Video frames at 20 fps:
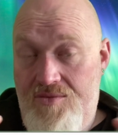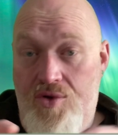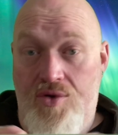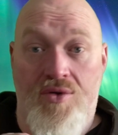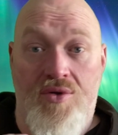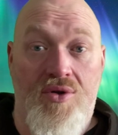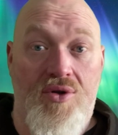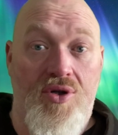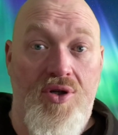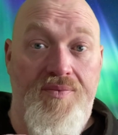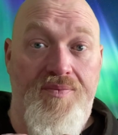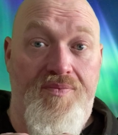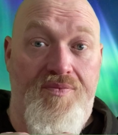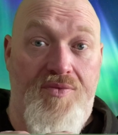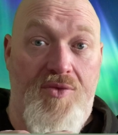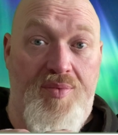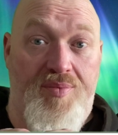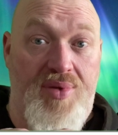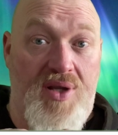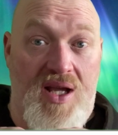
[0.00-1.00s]
or
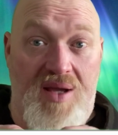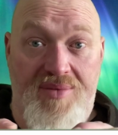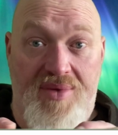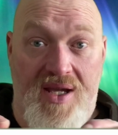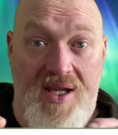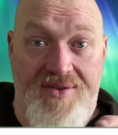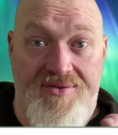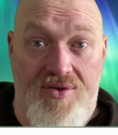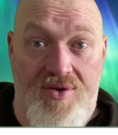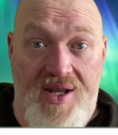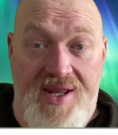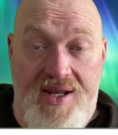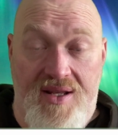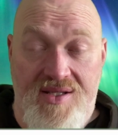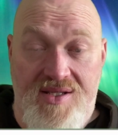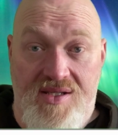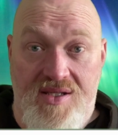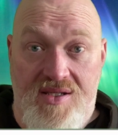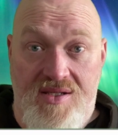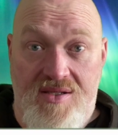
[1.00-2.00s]
applied behavioural
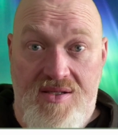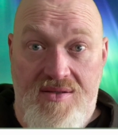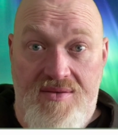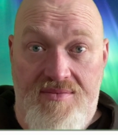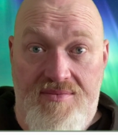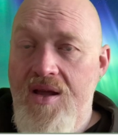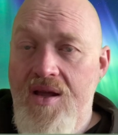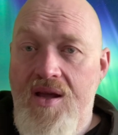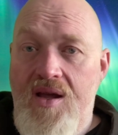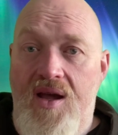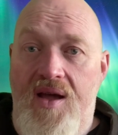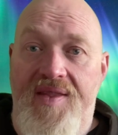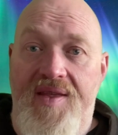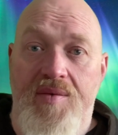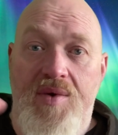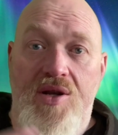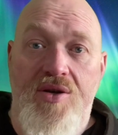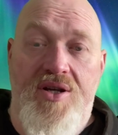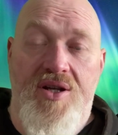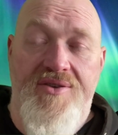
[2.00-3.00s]
analysis. And then
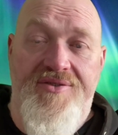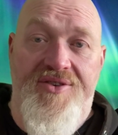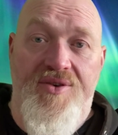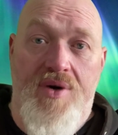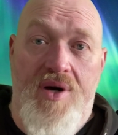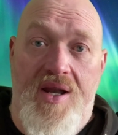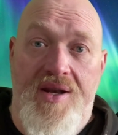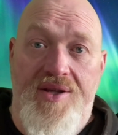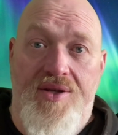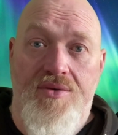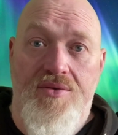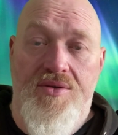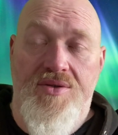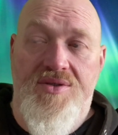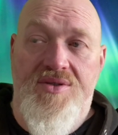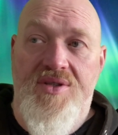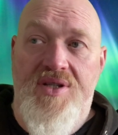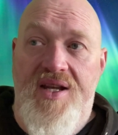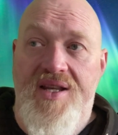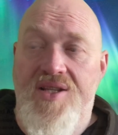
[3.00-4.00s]
we look at a few
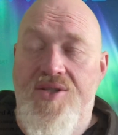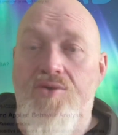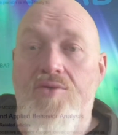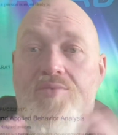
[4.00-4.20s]
articles and it's